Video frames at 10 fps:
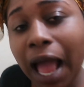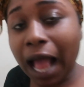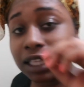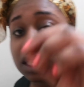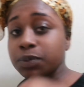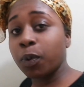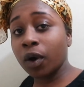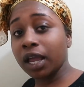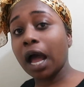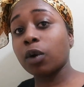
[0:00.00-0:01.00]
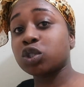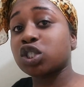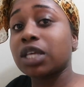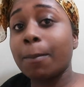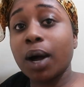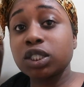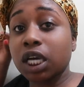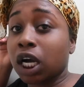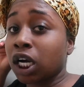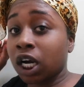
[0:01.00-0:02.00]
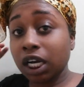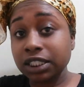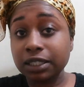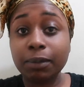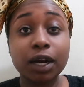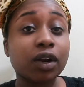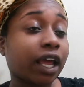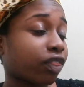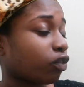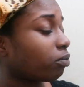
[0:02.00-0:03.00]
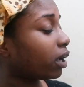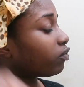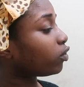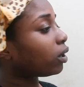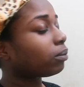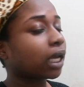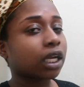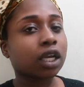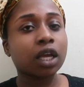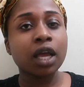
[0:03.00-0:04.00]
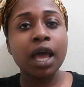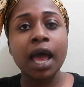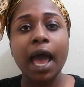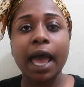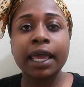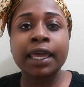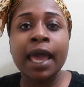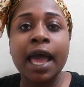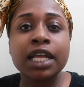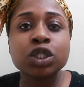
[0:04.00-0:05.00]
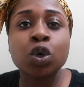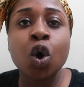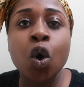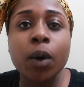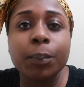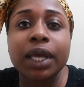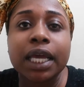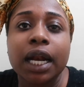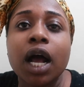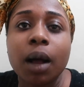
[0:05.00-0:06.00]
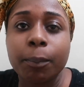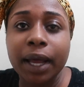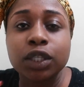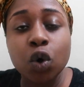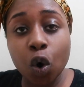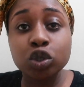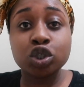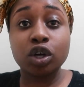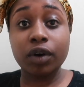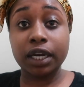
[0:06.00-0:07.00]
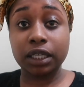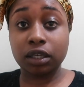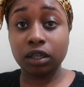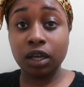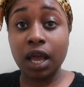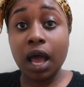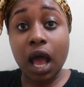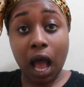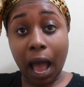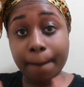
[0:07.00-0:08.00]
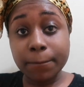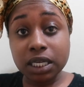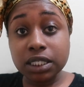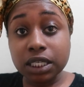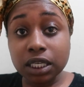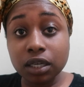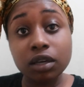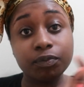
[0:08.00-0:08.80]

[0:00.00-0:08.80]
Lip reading: at this point, I was just about to cuss the man or like through my phone. I'm like, I can't go and pick it up. I told you already. I'm busy